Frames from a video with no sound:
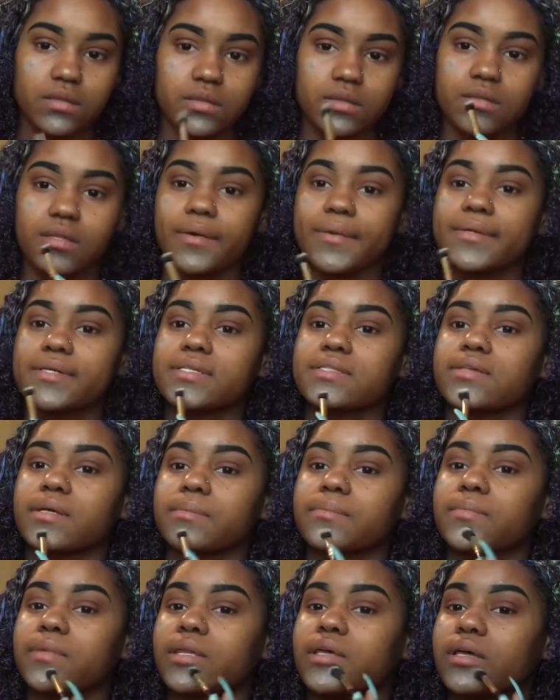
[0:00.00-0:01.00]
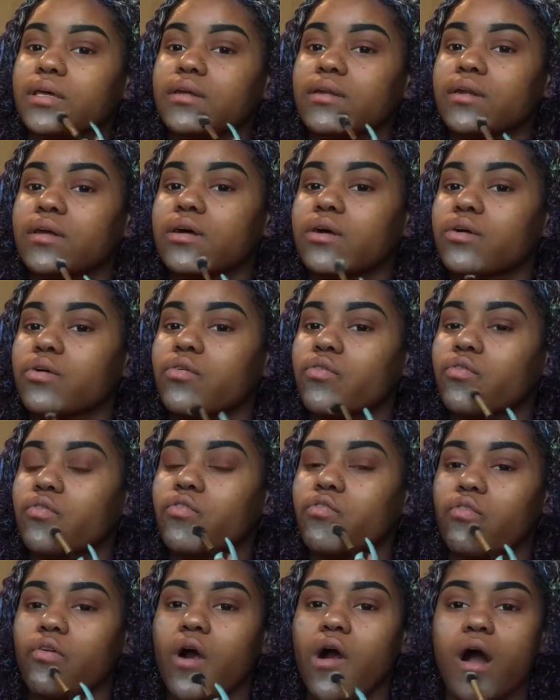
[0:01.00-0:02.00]
There is something
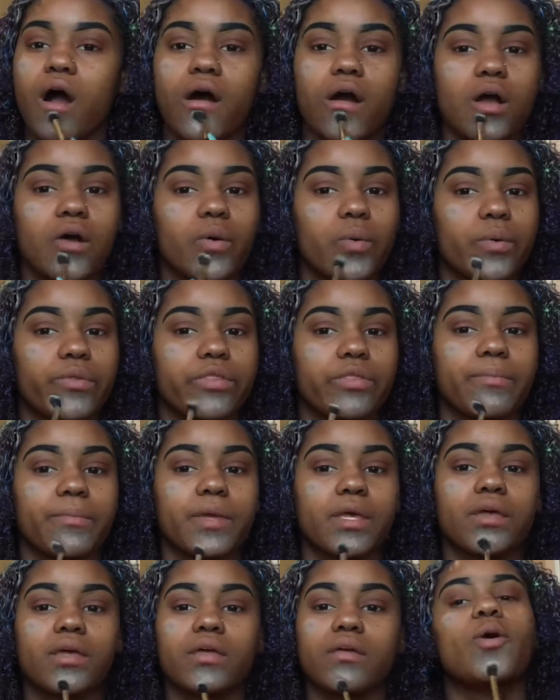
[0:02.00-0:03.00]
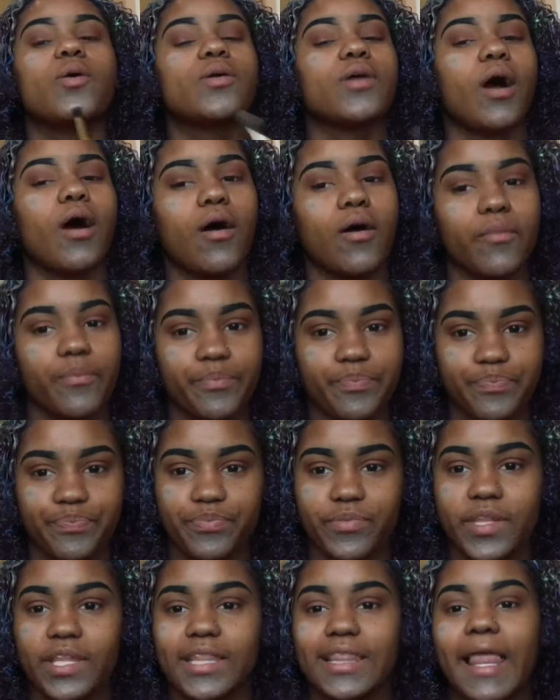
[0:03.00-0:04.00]
wrong with me. Oh, y'all.
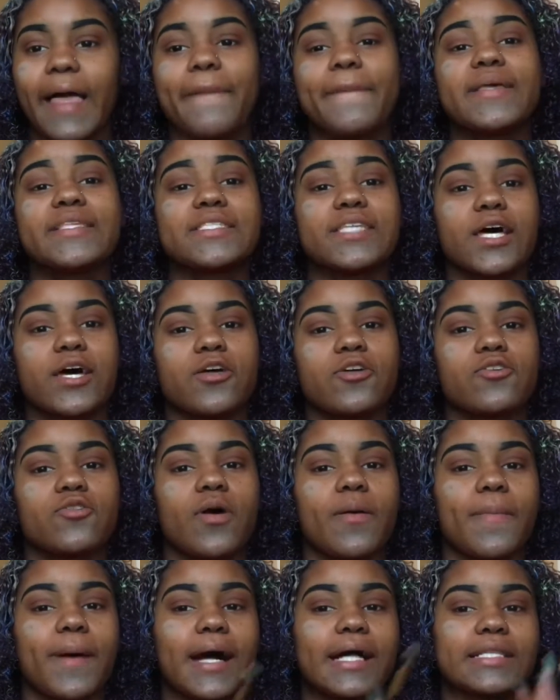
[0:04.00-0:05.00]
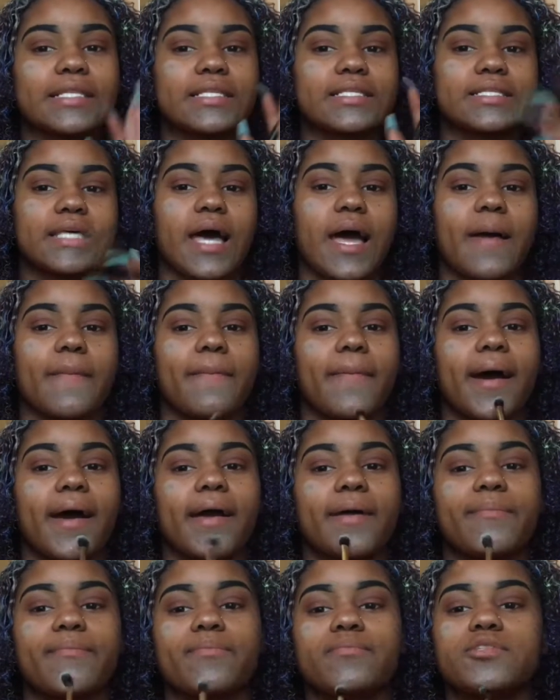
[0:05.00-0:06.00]
Let me tell you about the time
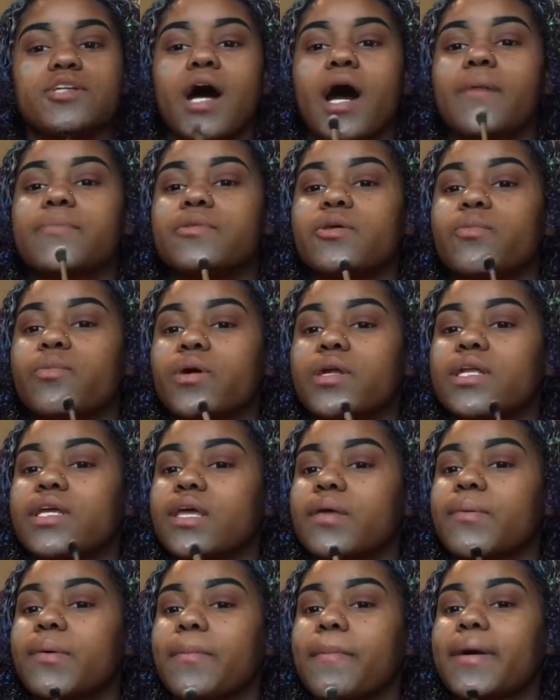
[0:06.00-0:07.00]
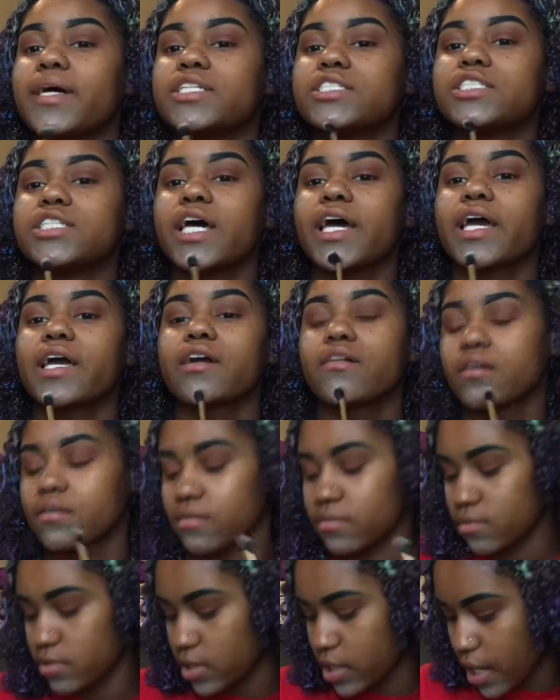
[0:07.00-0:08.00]
my job didn't want to give me my check,
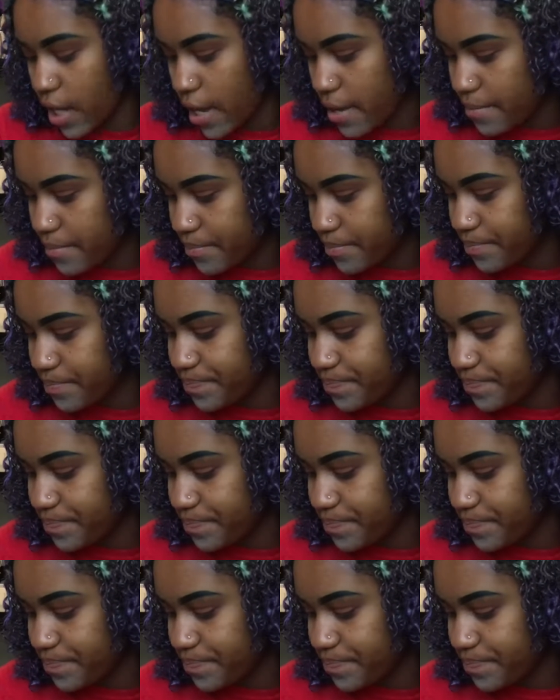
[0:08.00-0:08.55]
okay?